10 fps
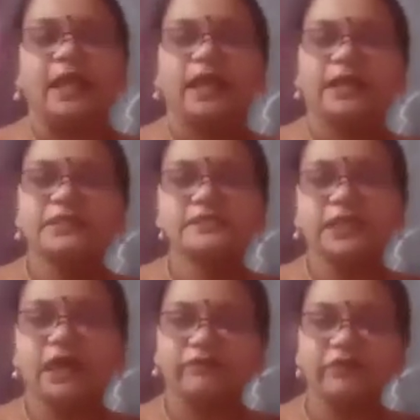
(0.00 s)
Like this
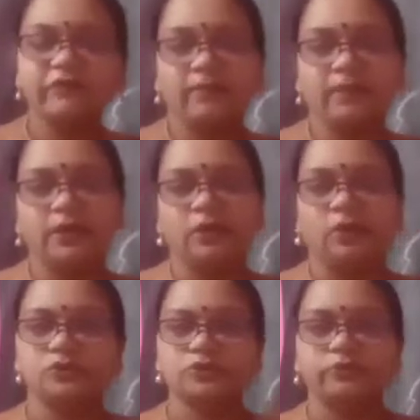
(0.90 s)
in our family tree
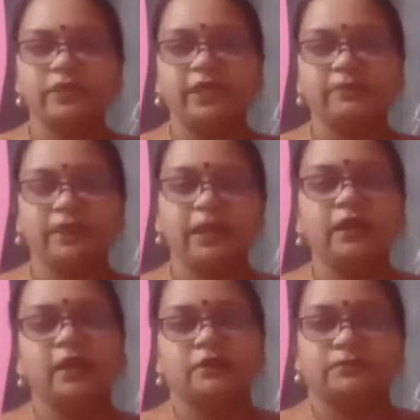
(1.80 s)
also we can
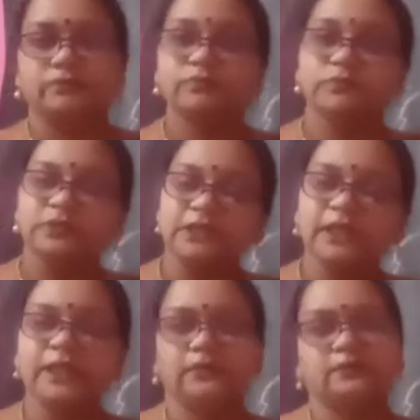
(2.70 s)
make
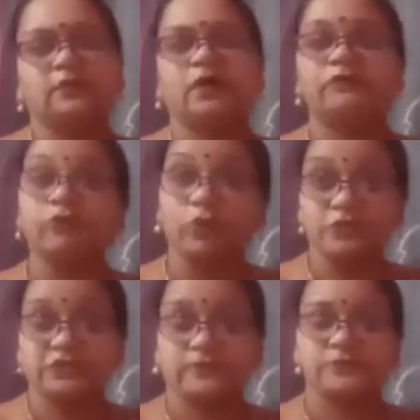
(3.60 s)
3 or
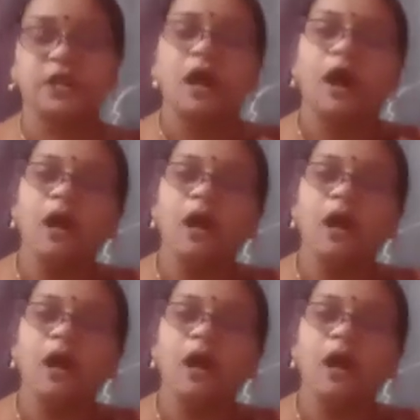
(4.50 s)
4 steps.